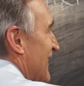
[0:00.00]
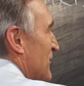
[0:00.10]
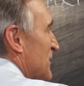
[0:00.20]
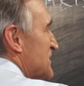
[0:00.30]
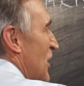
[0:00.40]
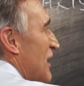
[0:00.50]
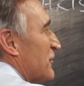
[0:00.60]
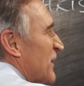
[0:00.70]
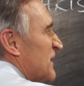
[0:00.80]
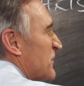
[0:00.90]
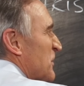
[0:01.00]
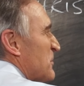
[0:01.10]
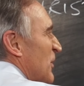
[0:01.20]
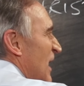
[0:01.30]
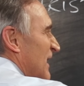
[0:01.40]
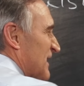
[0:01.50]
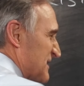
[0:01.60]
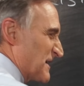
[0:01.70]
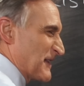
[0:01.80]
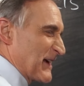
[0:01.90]
was offering different products
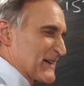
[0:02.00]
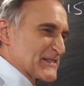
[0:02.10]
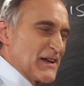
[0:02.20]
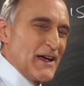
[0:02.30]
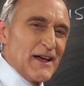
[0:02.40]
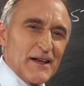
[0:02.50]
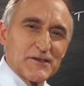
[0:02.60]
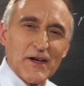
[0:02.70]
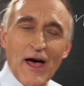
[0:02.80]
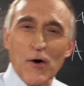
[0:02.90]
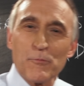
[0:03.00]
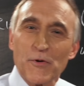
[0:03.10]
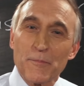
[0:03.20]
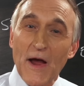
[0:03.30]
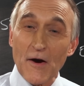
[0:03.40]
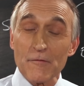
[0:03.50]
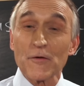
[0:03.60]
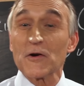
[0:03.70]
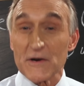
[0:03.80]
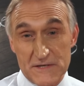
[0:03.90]
and things to help prepare for
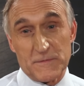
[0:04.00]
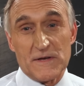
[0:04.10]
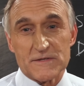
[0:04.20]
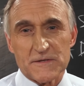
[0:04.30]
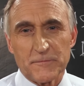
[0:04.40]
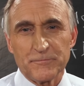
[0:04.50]
Christmas.